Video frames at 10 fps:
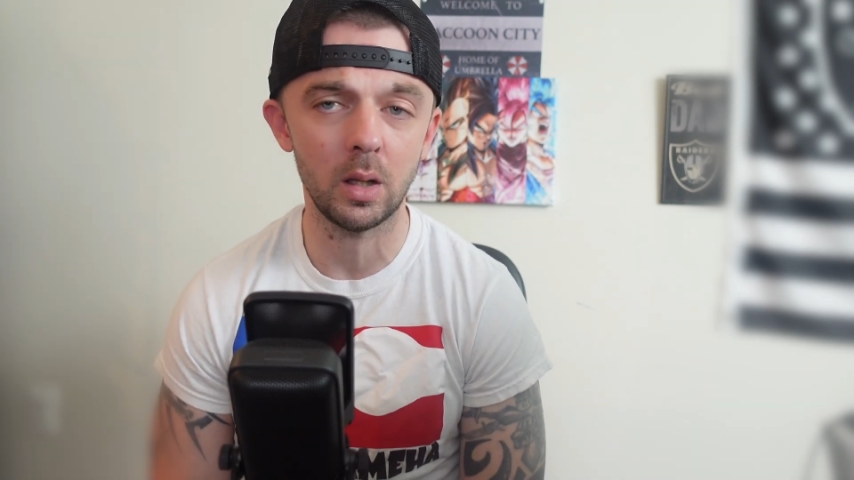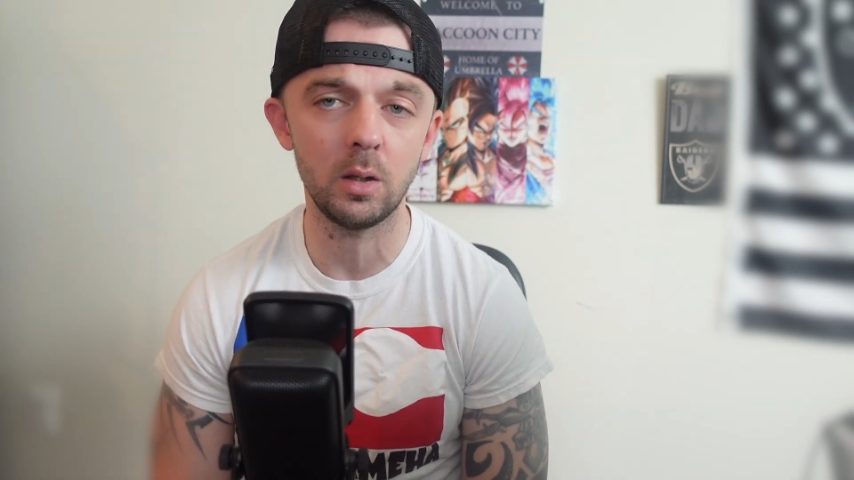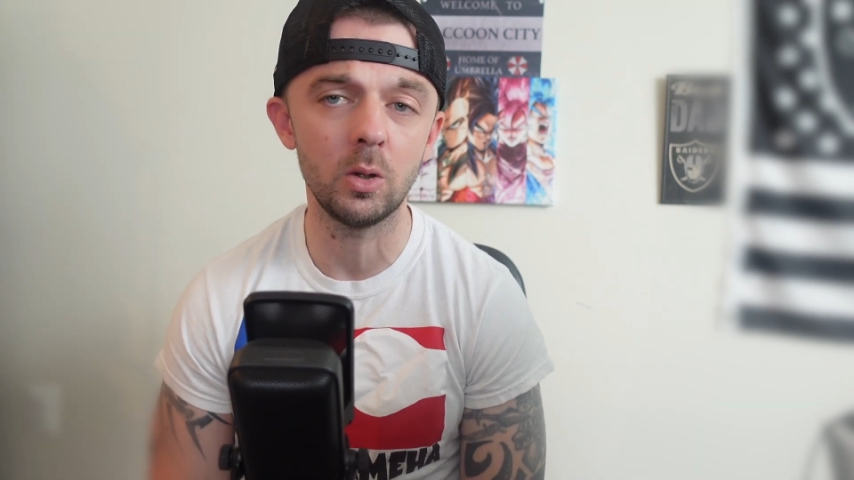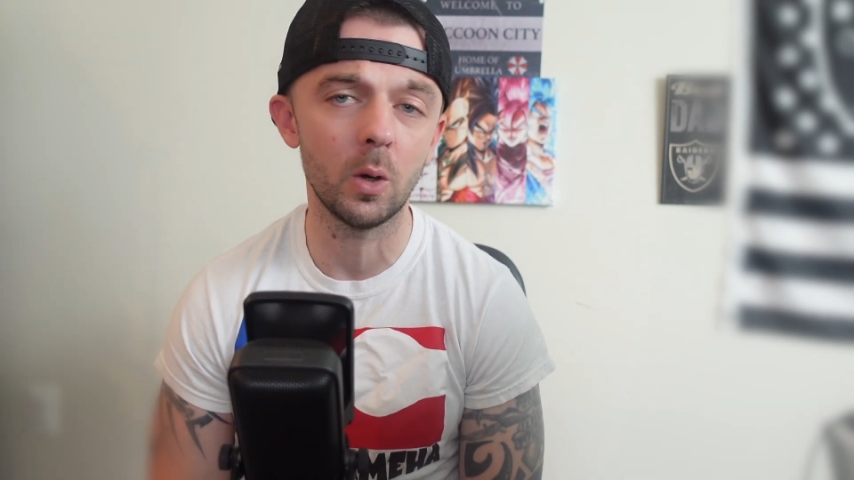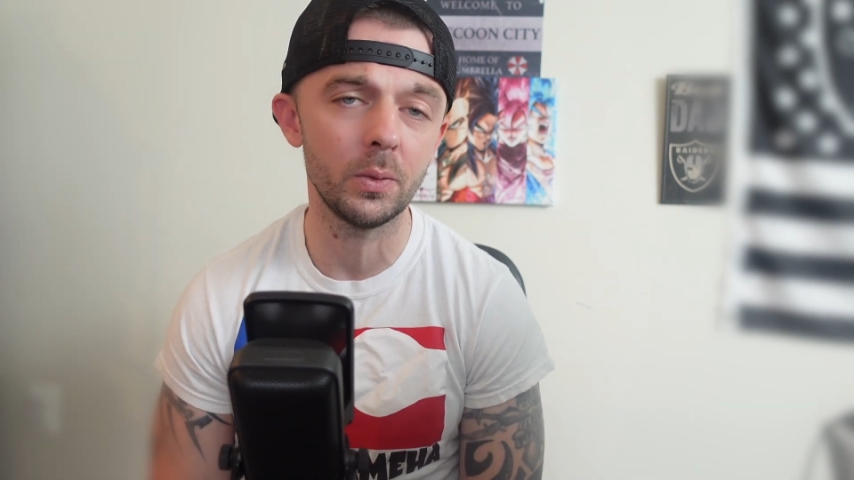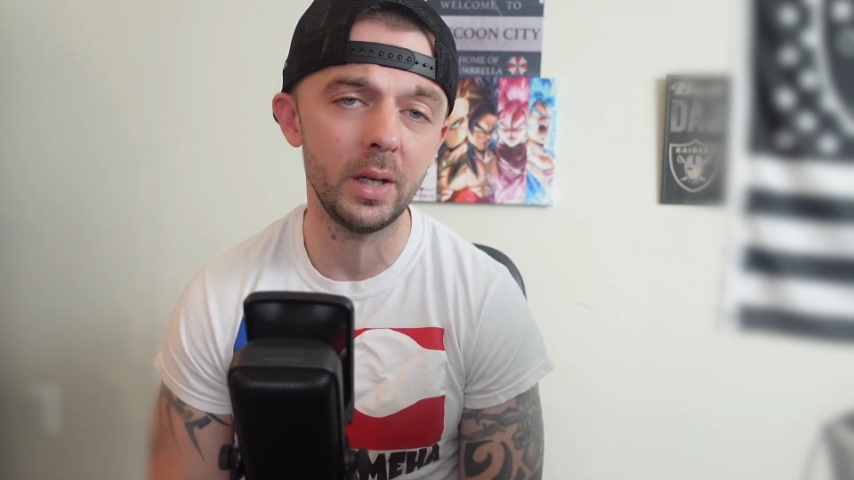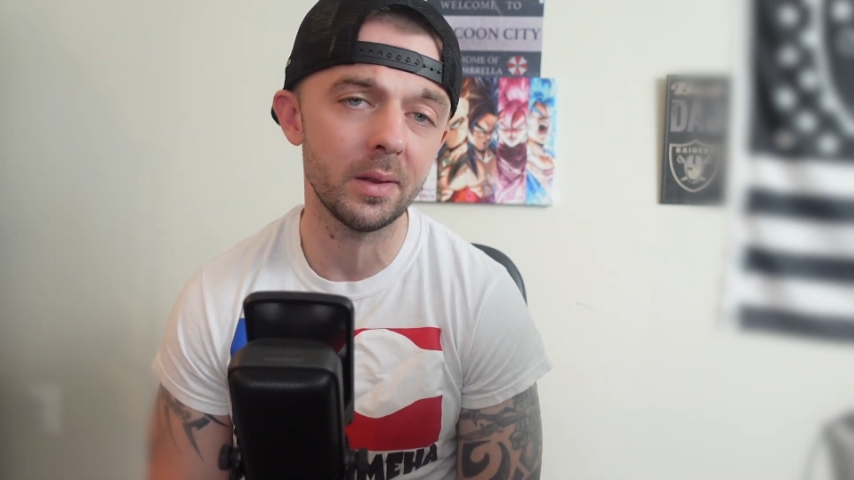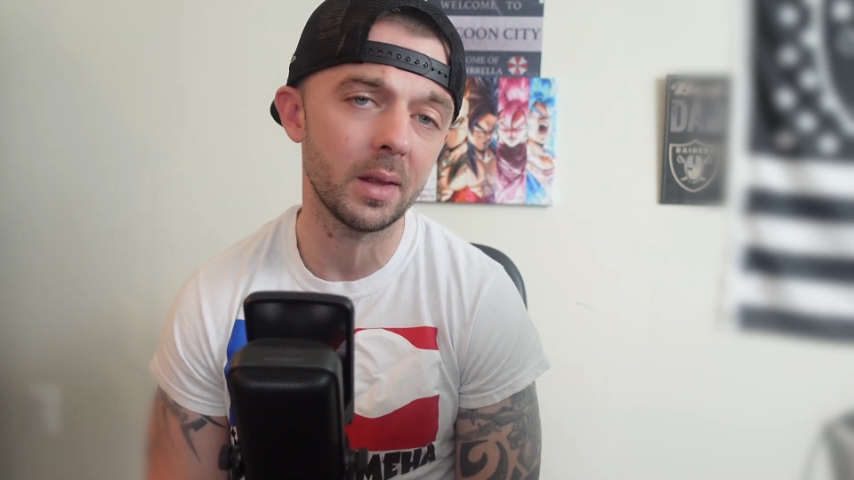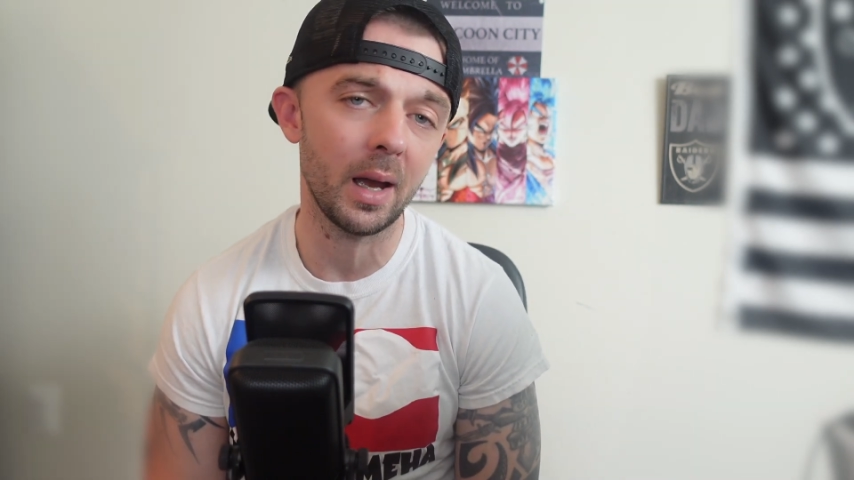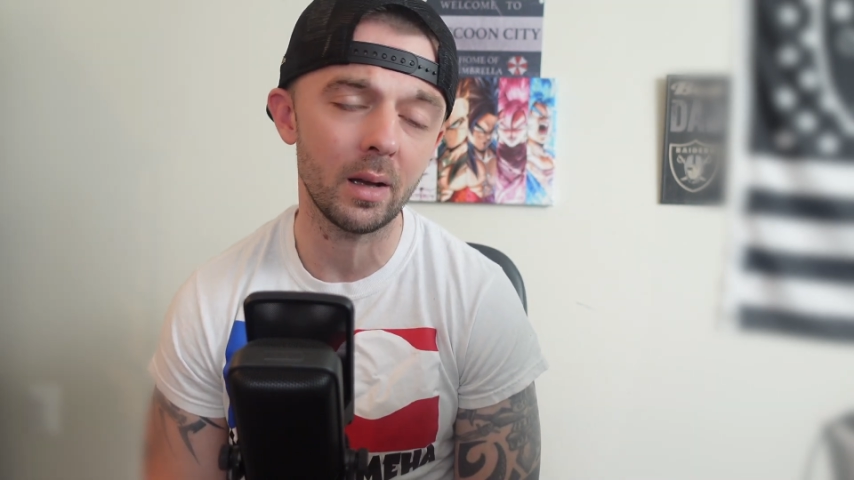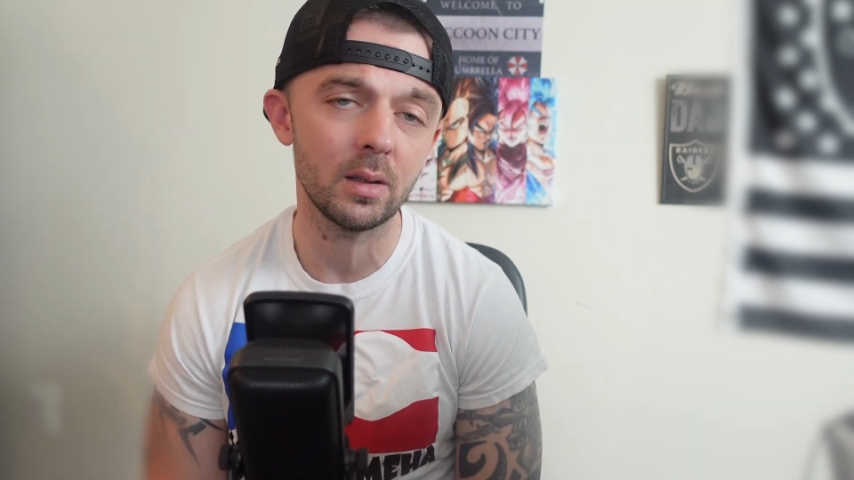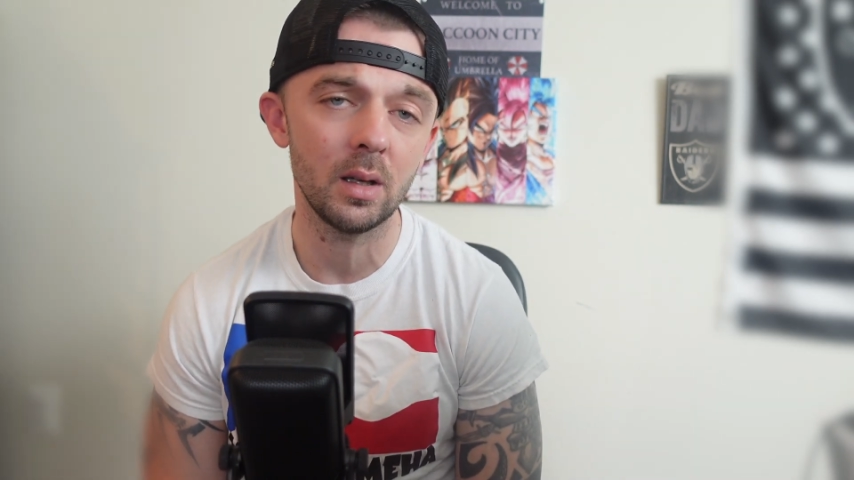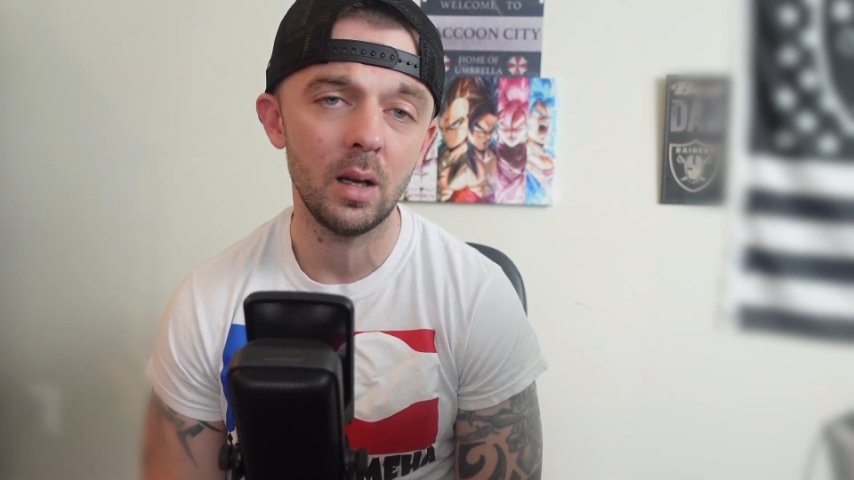and you don't need that.